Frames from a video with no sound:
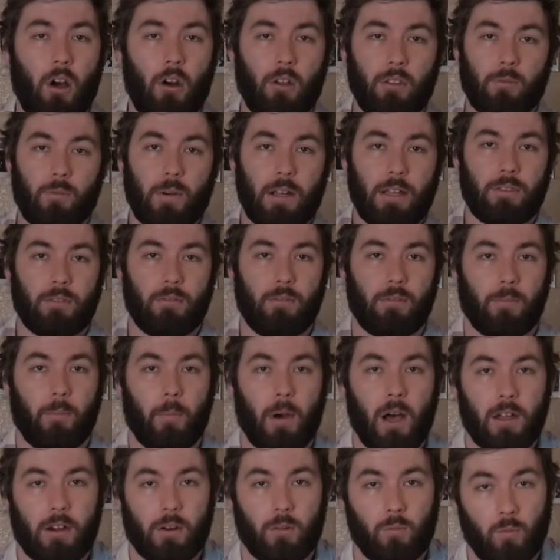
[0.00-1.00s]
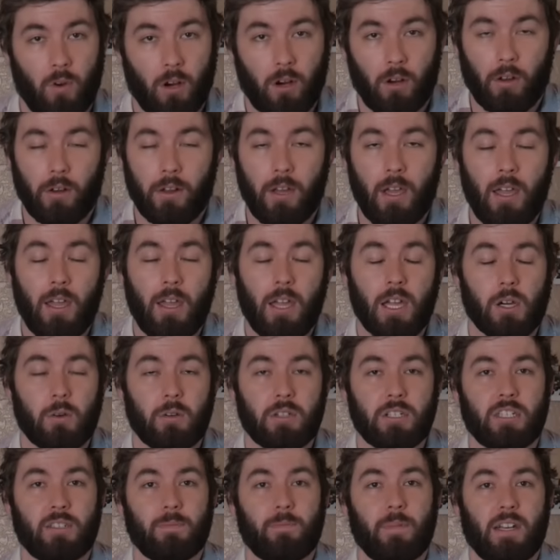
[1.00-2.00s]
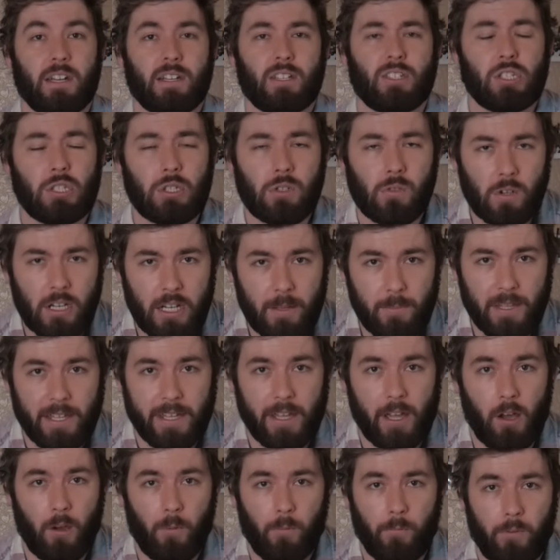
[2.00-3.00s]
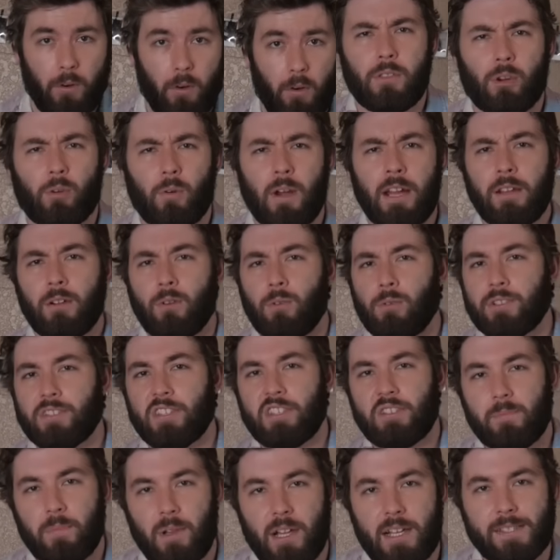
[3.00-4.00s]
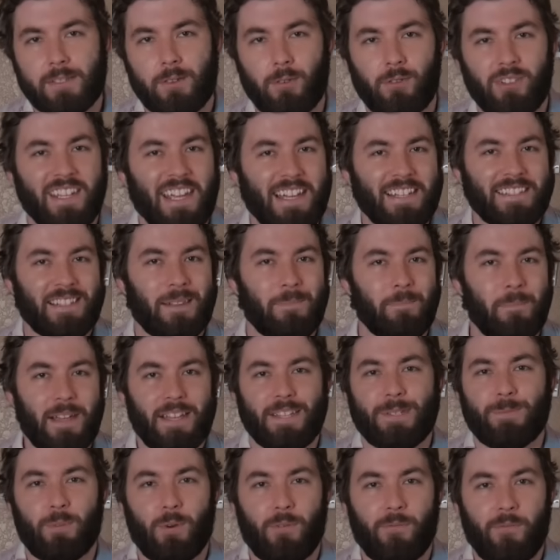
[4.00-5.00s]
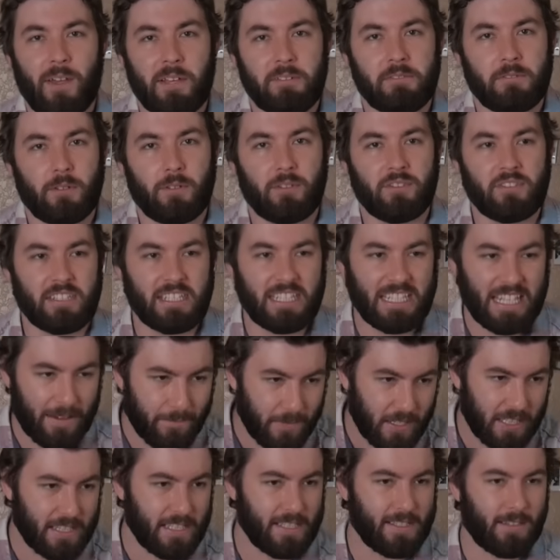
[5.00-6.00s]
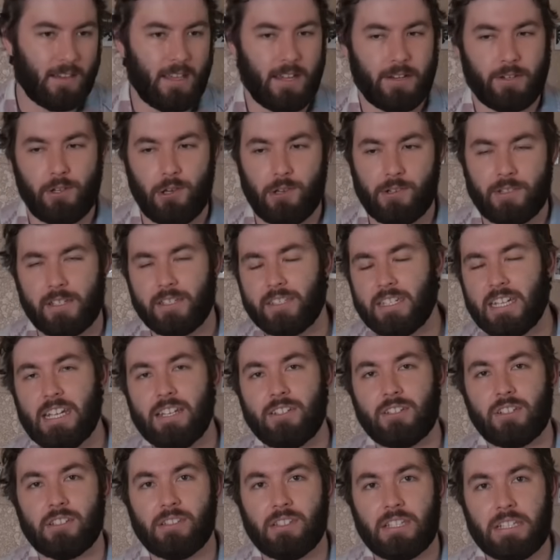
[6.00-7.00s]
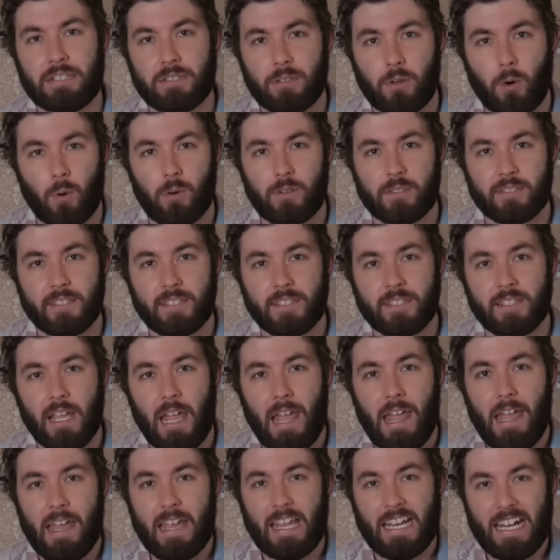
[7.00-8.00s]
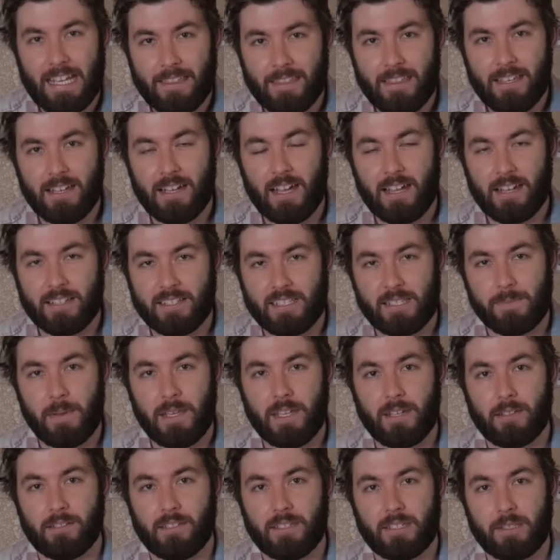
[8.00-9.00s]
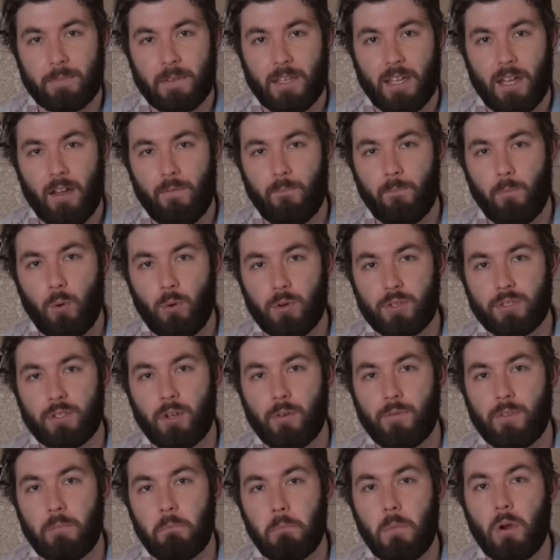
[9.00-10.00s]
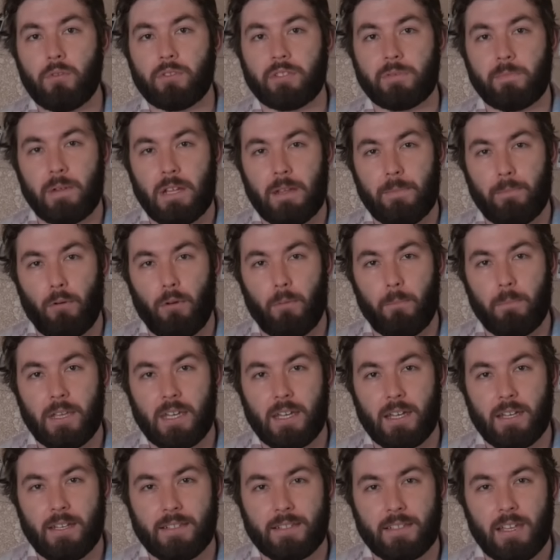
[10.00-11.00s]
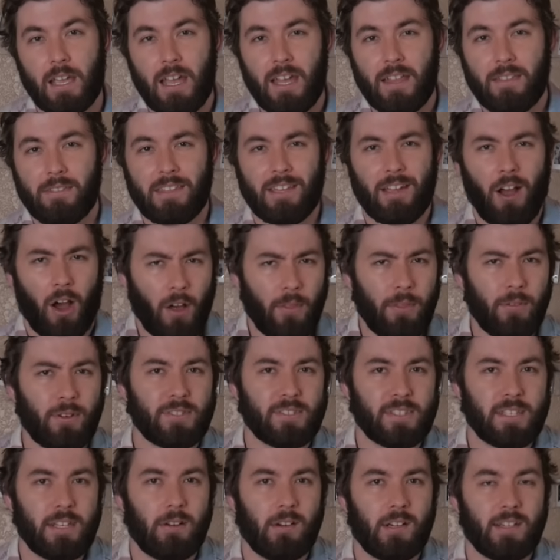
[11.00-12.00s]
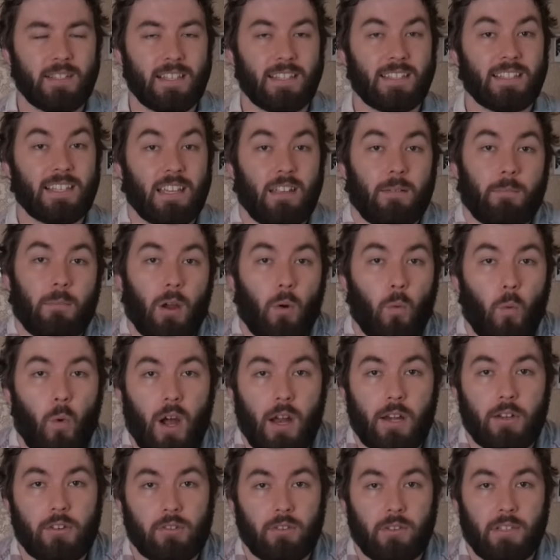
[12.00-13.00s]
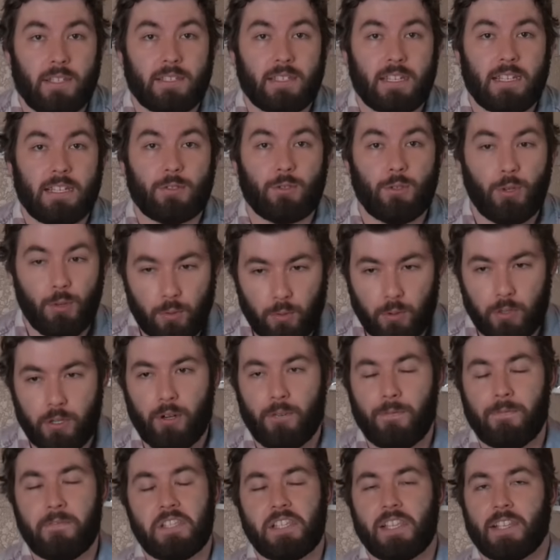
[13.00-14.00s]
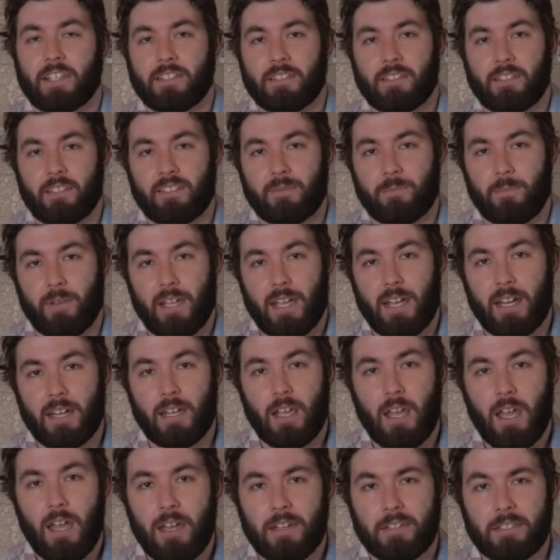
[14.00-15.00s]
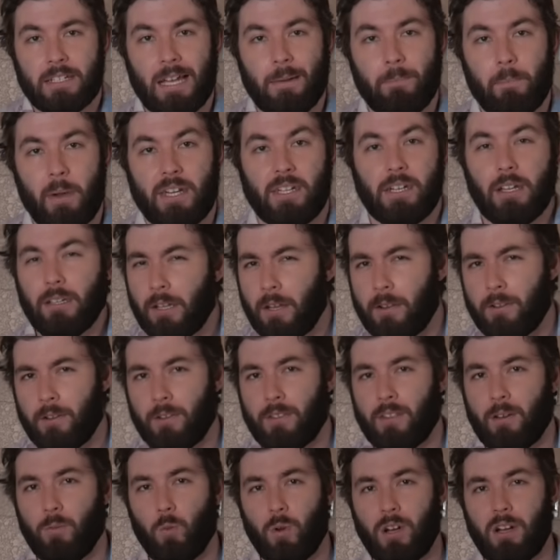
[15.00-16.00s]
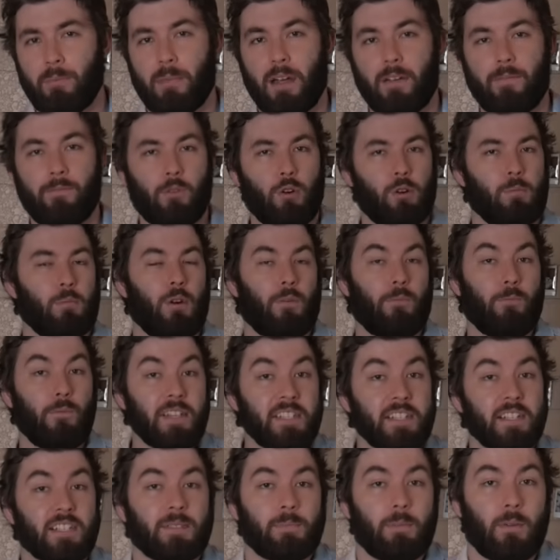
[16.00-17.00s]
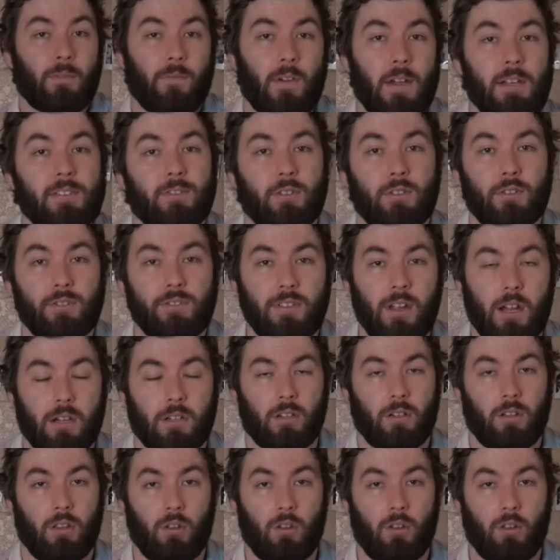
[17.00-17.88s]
all the way through the modern world, which has been extremely helpful. The Great Courses Plus only has the best professors giving these lectures and teaching these courses, and I think I can speak on this behalf more so than most people because the other series that's in my watch list is Nuclear Physics Explained, taught by none other than one of my former physics professors, Dr.